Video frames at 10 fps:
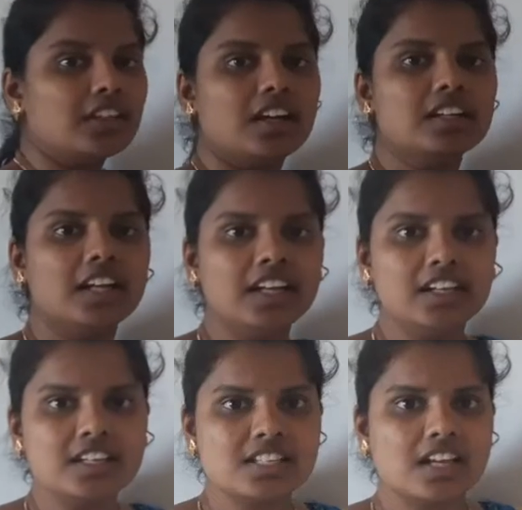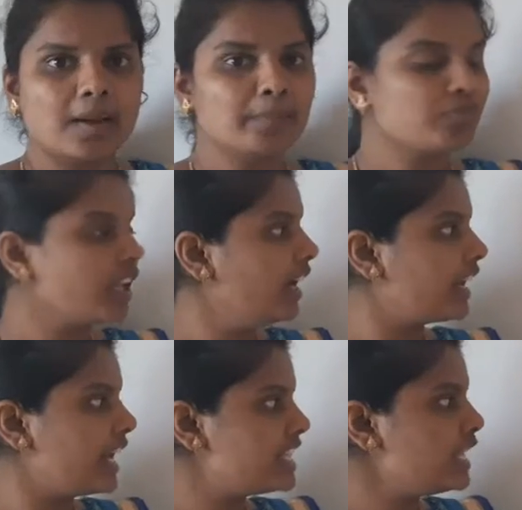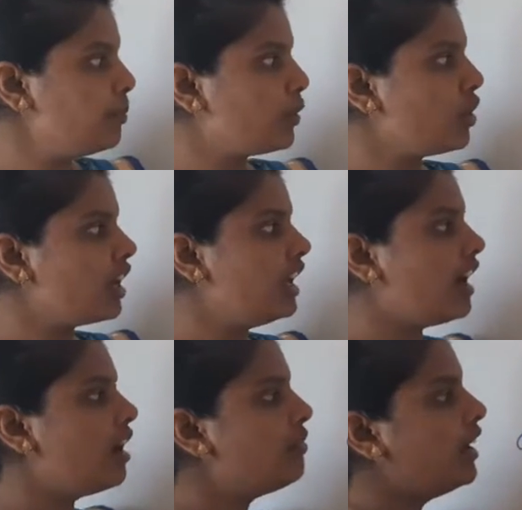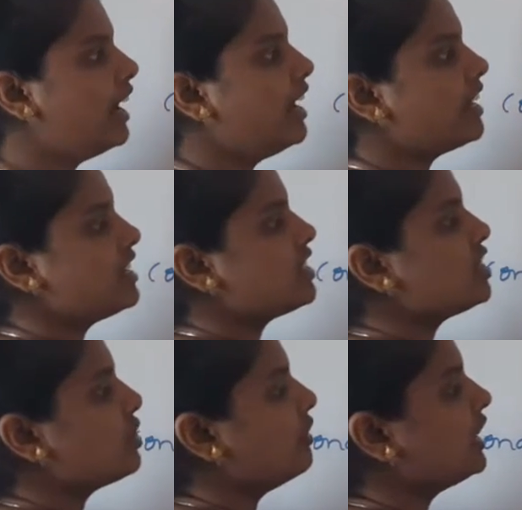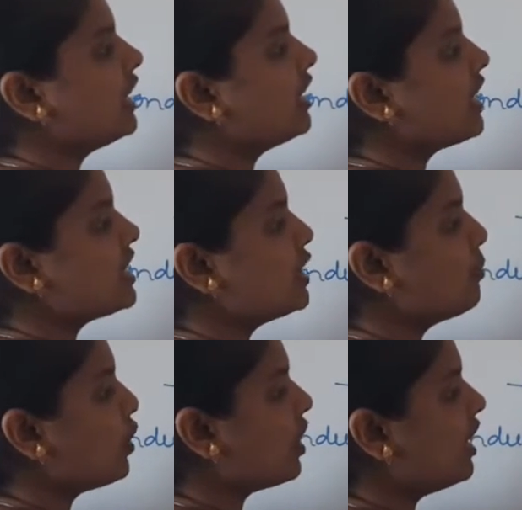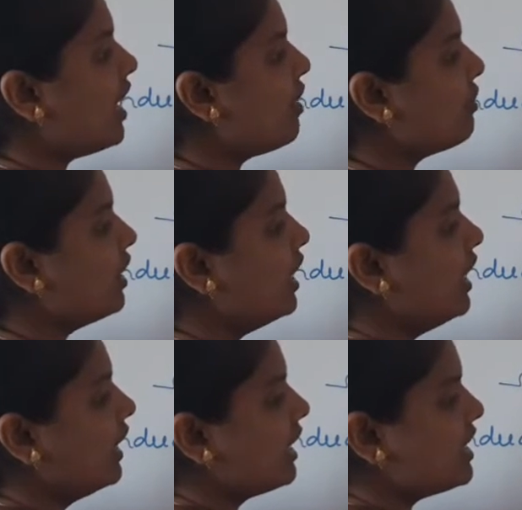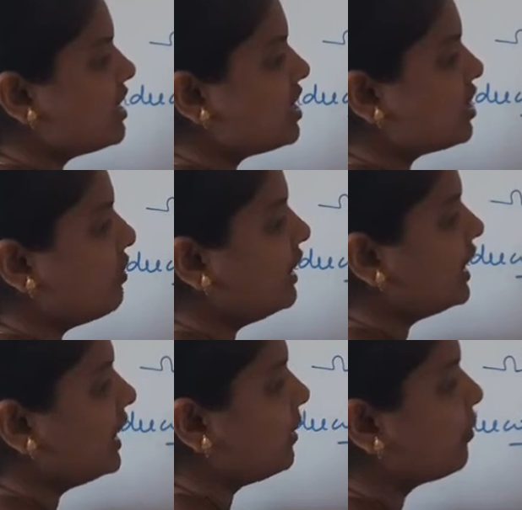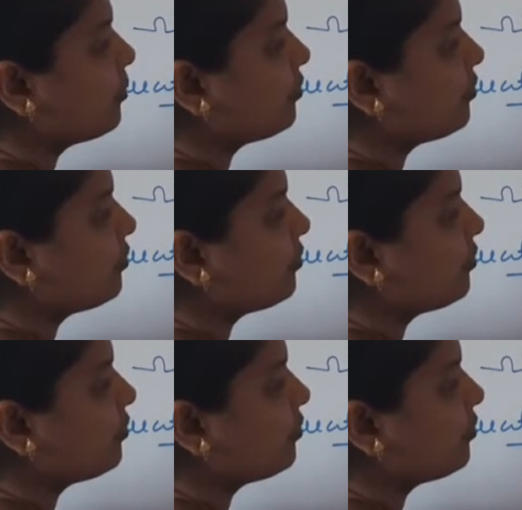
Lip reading: that it is a reciprocal of a resistivity. Reciprocal of resistivity